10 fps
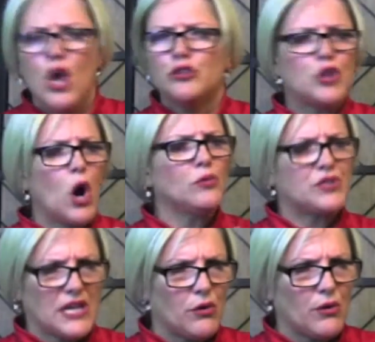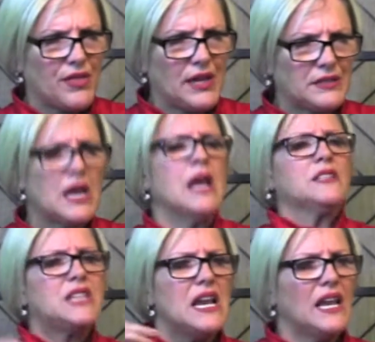Don't deal with it.
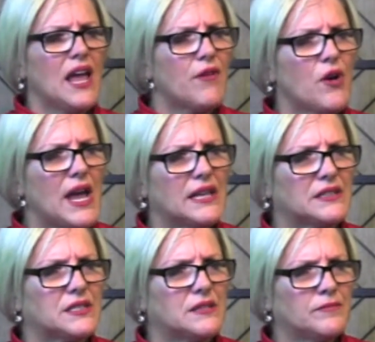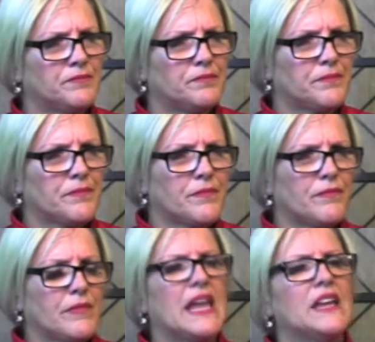Deliver it.
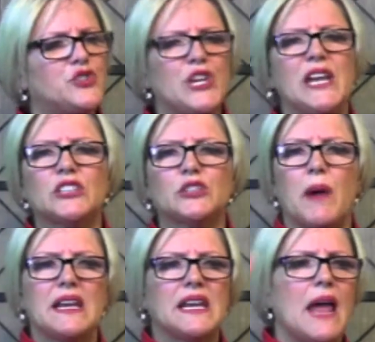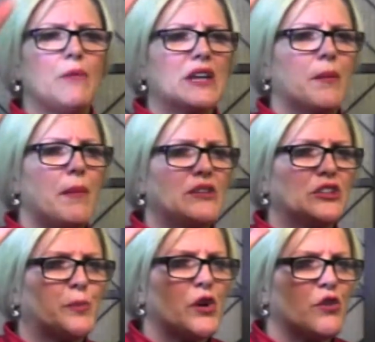In Jesus' mighty name, we command the
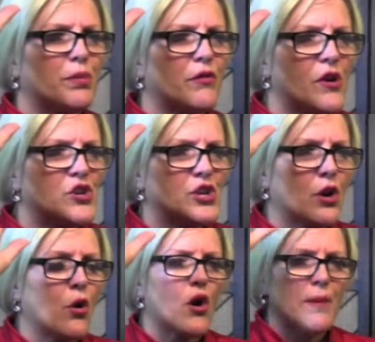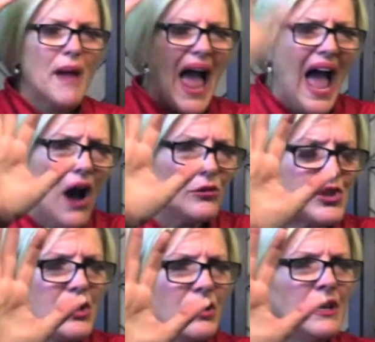spirit of perversion and whoredom
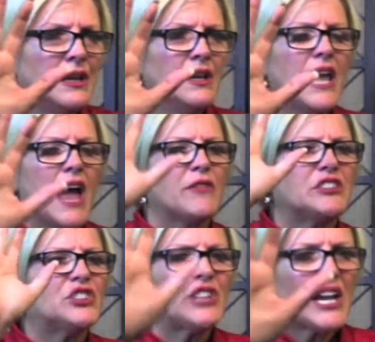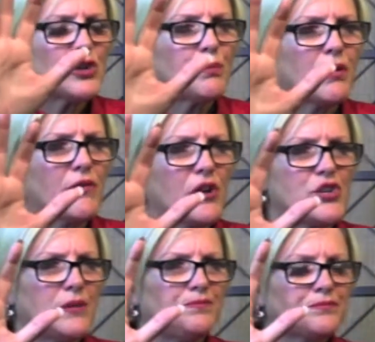out. Every sexual perversion,